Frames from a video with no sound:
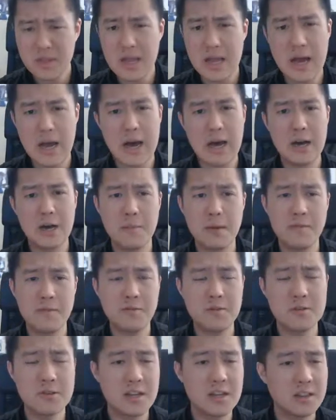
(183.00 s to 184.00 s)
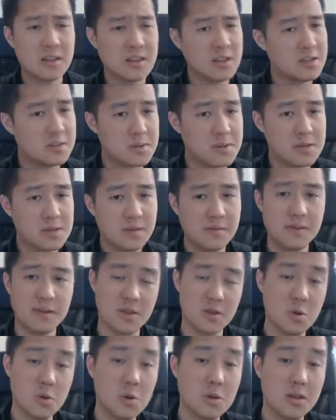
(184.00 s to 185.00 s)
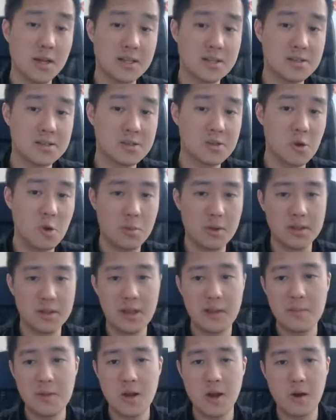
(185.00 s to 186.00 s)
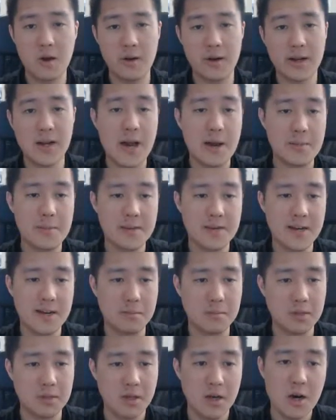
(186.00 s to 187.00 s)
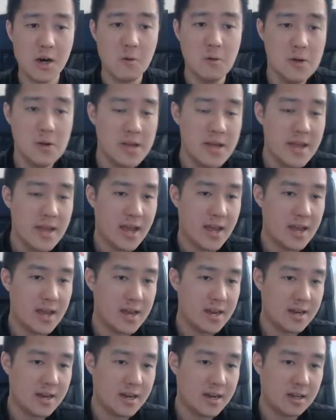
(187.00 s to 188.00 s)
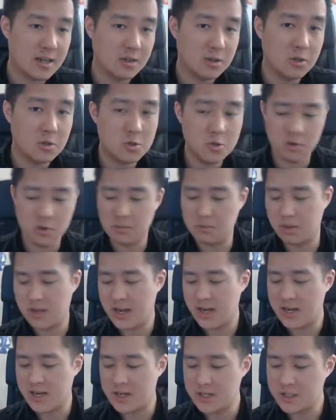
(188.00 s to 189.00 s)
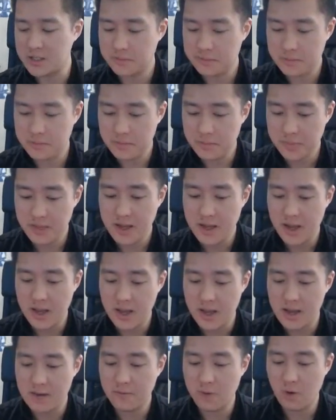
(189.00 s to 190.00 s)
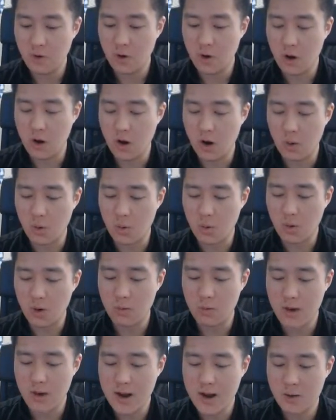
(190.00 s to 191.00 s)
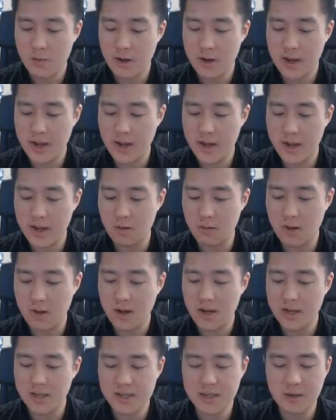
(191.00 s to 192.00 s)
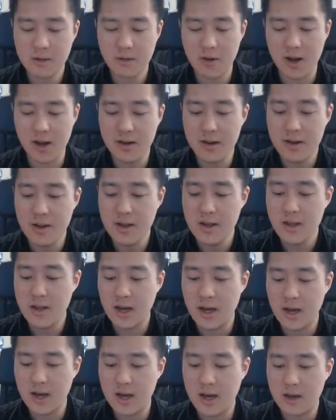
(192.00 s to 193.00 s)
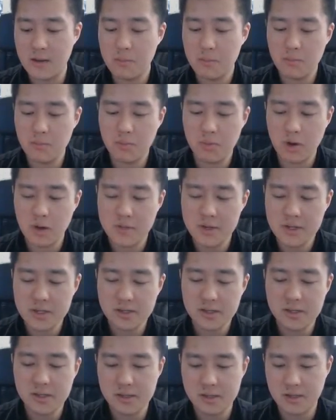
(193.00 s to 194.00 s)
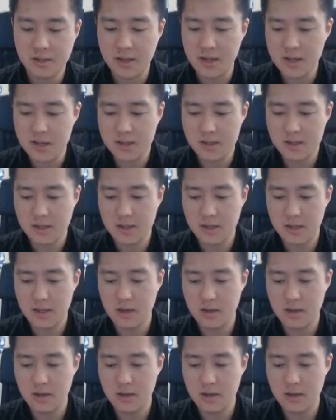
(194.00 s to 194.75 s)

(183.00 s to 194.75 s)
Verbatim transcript: Um, if there's anything specific that you would like to see open, let me know in a comment down below and uh, look to oblige. And for our, our, rare, we got a Rocket Synchron. Uh, Prominence is nice.